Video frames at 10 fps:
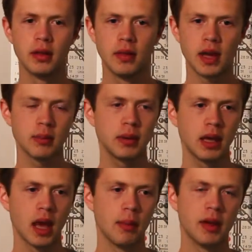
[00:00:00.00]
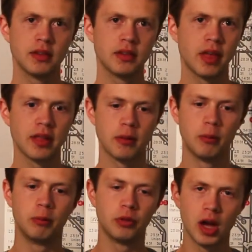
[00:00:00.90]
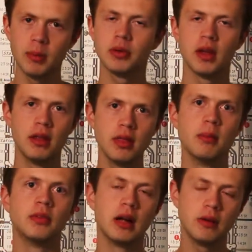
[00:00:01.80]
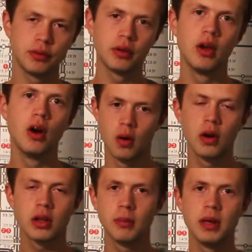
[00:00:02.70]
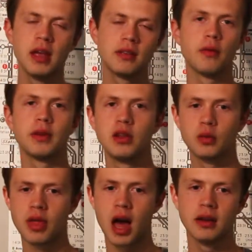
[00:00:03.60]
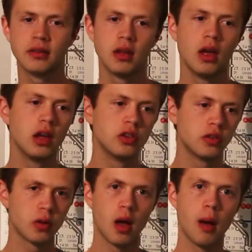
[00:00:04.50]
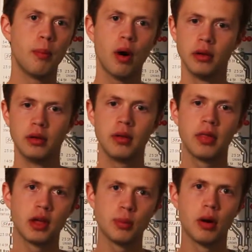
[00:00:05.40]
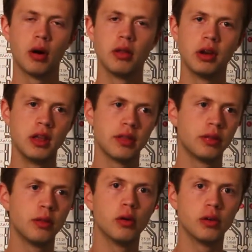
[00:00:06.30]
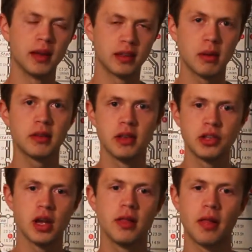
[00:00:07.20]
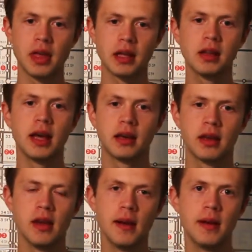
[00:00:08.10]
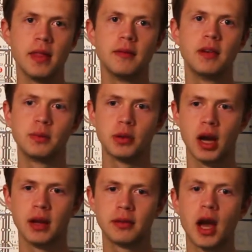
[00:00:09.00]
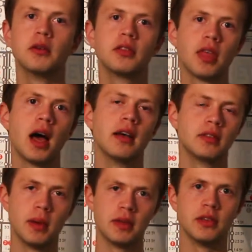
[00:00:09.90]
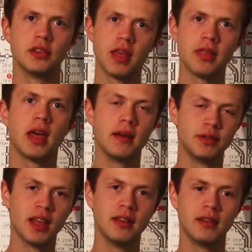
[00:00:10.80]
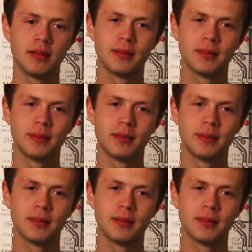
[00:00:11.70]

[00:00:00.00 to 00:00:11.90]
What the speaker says: That can be a message that they've typed in themselves, or it can be, as it often is with ads, just a button that you put underneath the automatic message that they click, and then Facebook kind of counts that as a message that they've sent.